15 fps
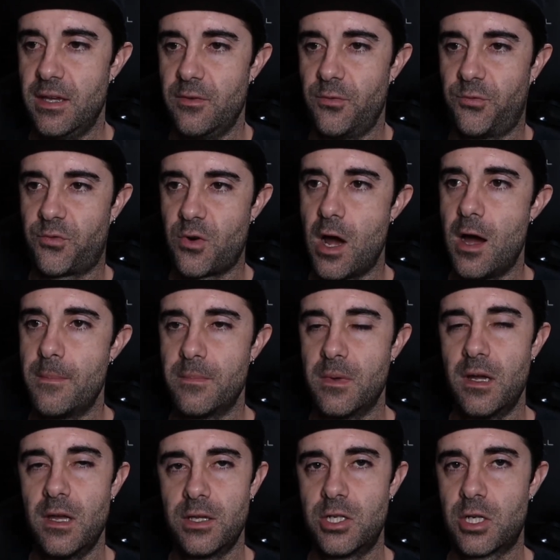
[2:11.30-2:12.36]

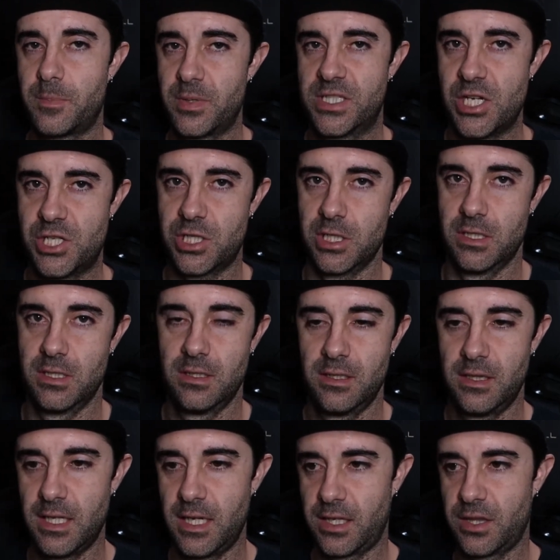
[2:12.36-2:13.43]
from your position,
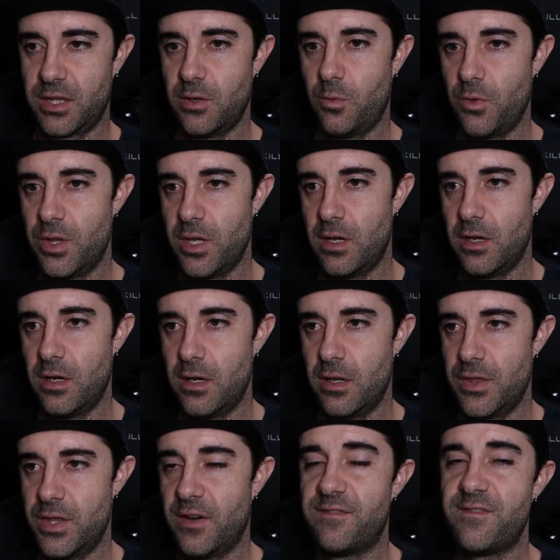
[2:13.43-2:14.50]
like
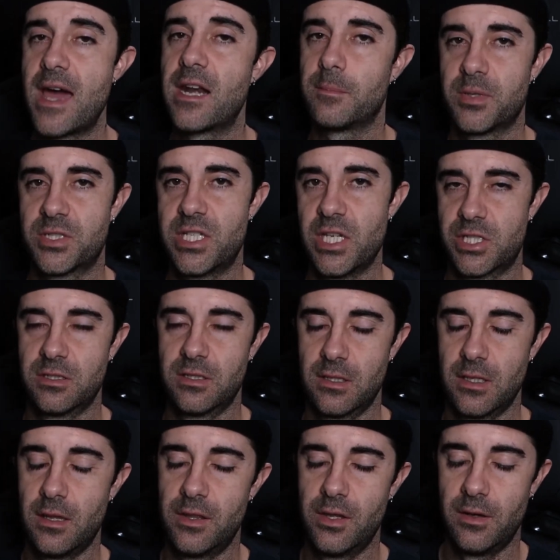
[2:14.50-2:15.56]
the final
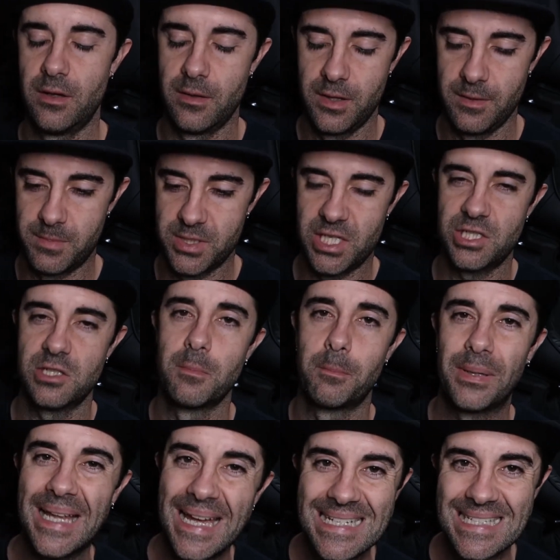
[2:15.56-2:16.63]
position, the position you
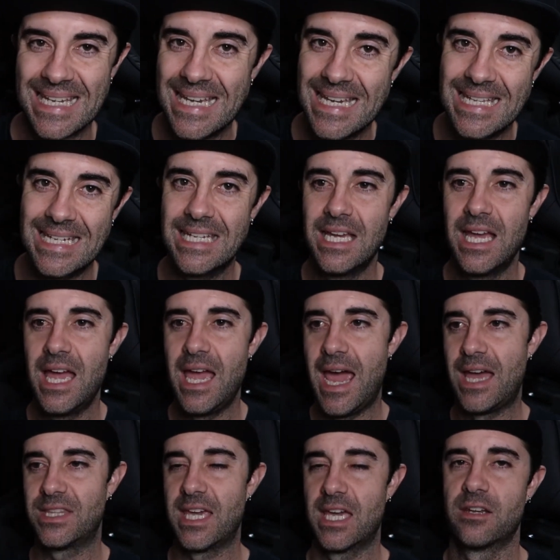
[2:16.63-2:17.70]
place in
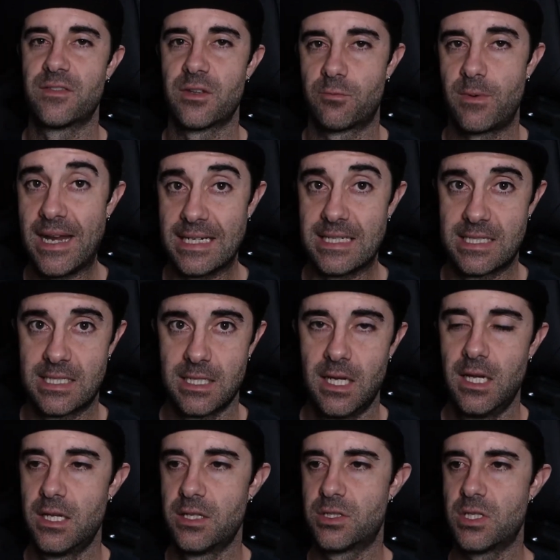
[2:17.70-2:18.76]
at the end of the race.
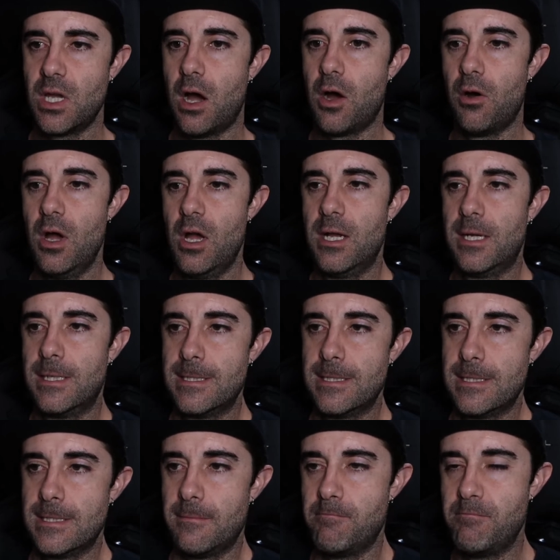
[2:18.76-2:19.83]
So
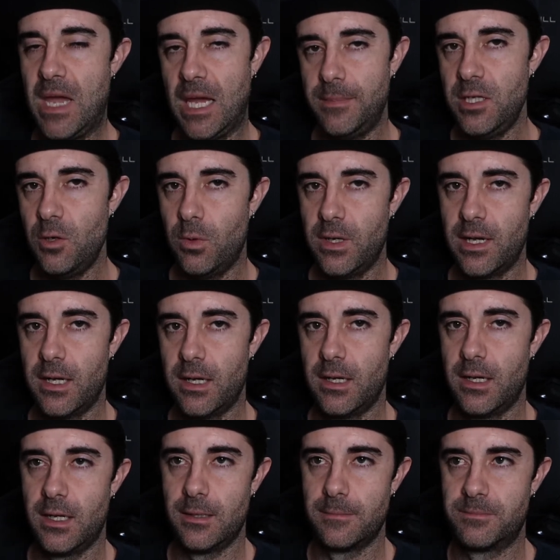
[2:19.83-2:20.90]
maybe you want
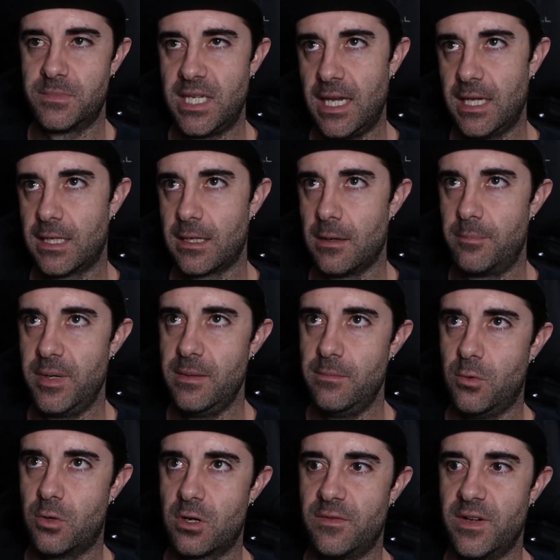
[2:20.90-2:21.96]
to take a bit
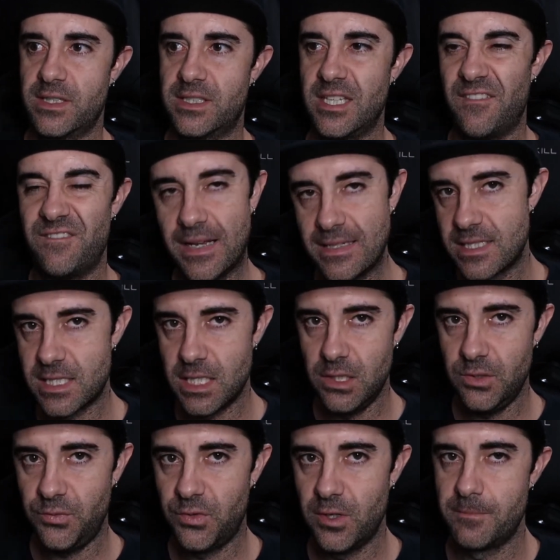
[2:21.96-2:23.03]
more of a
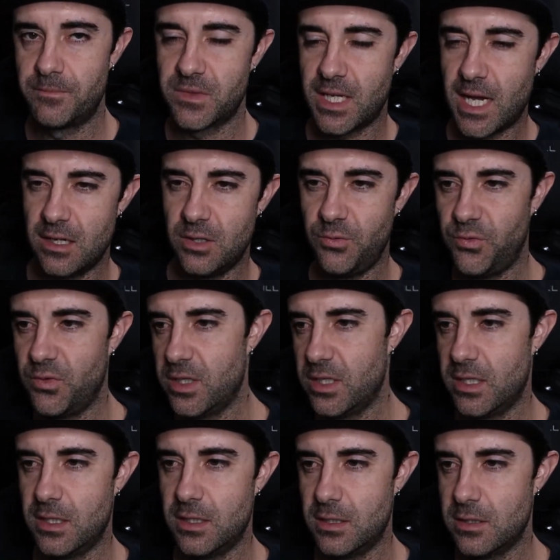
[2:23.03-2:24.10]
defensive kind
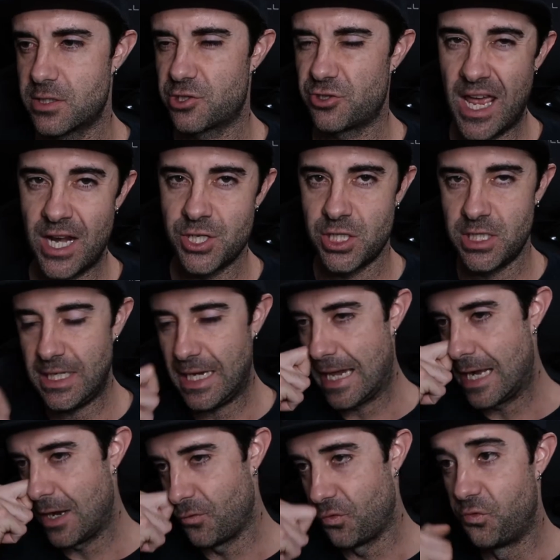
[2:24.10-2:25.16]
of strategy
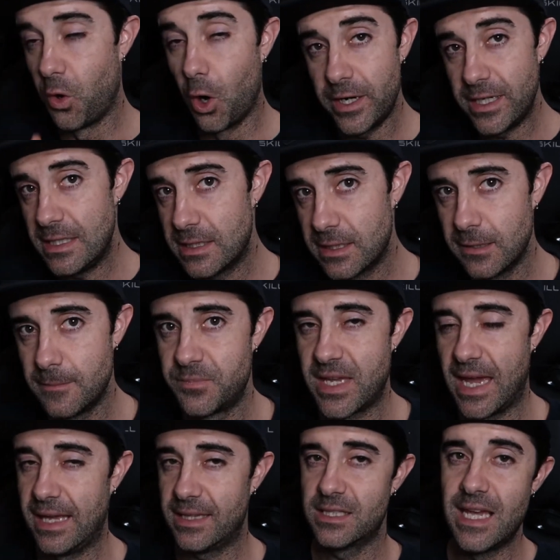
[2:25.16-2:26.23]
and avoid
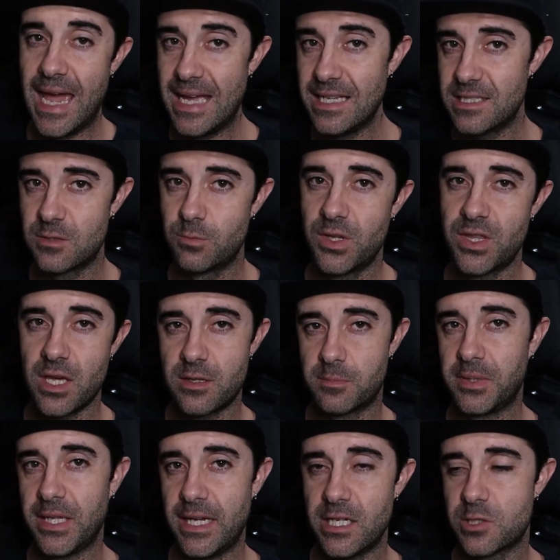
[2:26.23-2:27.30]
head-to-heads with other
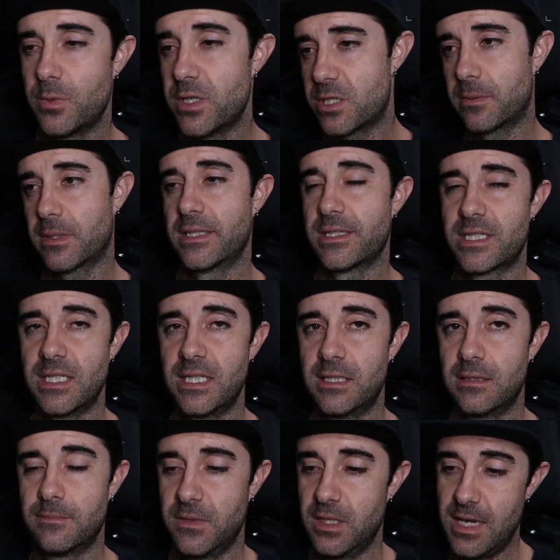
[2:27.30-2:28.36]
players, which we're going to
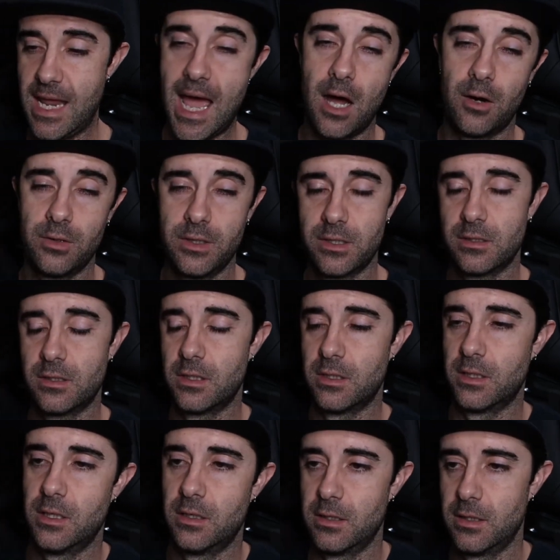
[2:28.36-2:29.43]
see now
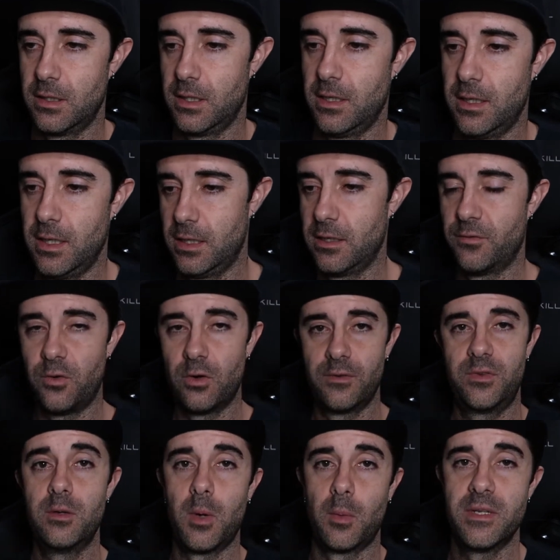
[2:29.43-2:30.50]
in a
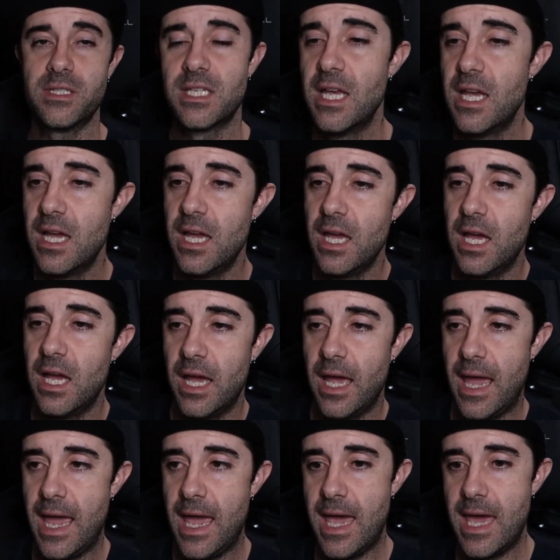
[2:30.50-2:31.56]
few moments.
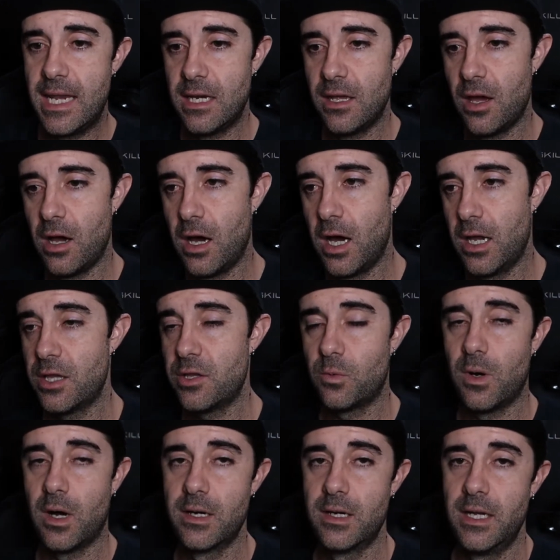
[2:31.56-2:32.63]
And another
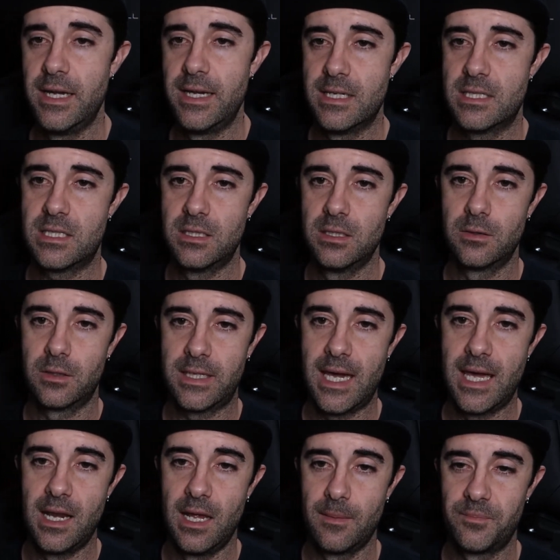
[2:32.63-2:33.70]
one is to
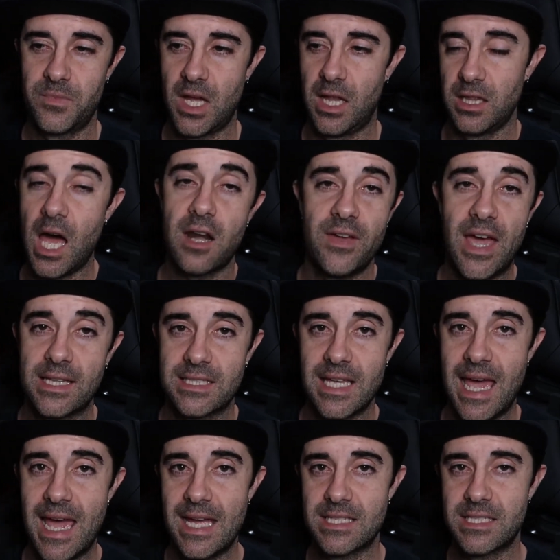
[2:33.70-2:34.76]
get a lot of
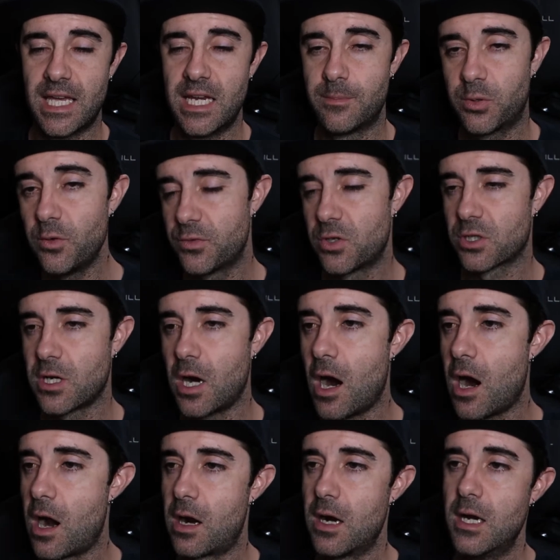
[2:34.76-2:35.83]
head-to-heads and improve your
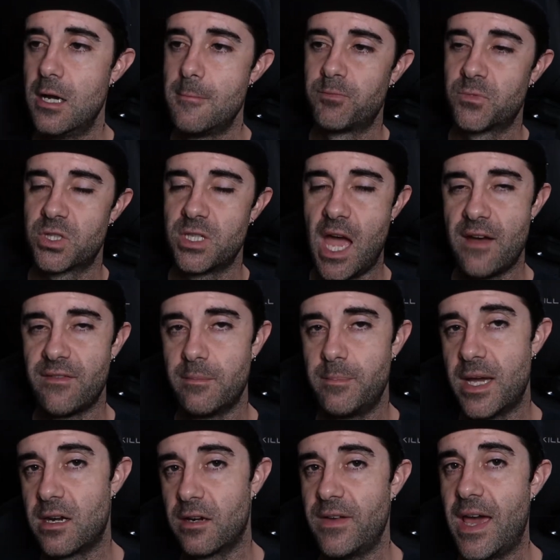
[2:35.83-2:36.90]
car to have a
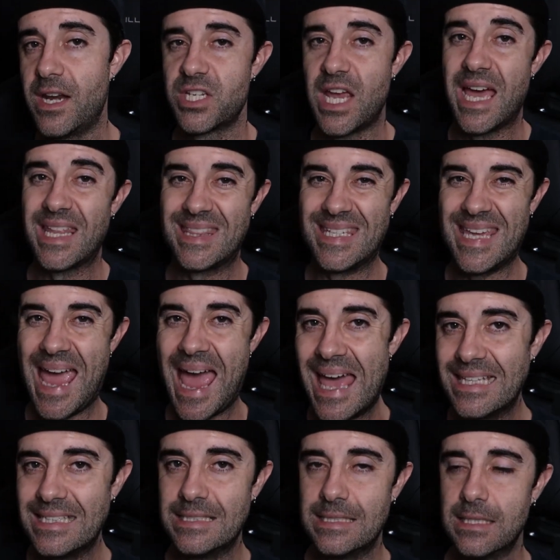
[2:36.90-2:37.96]
better advantage at the
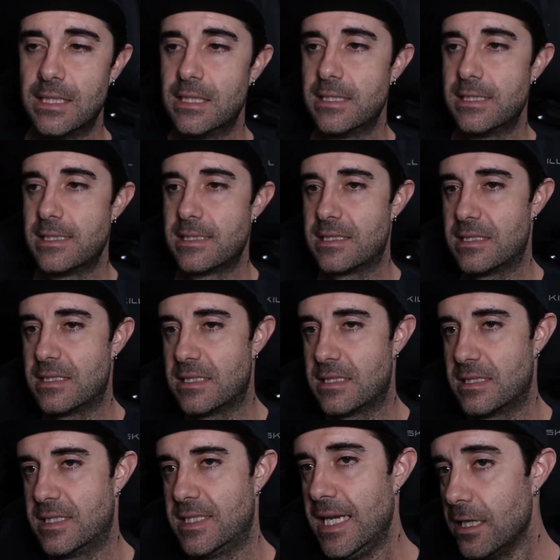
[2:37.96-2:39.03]
end.
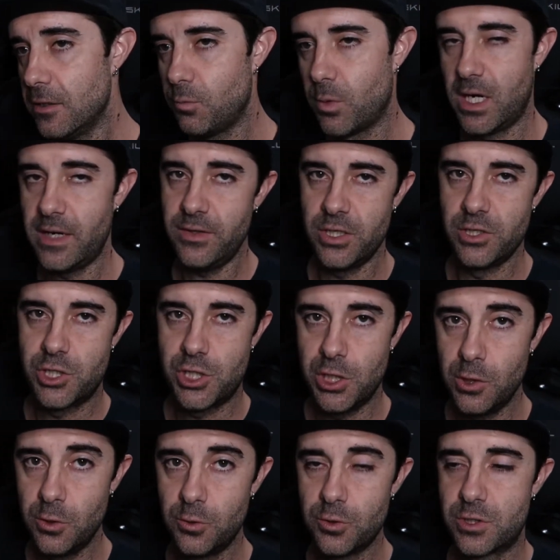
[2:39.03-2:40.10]
Still, whatever you
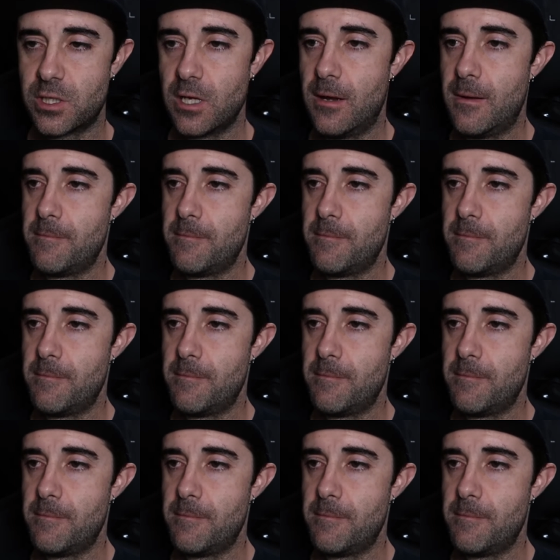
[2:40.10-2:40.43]
choose,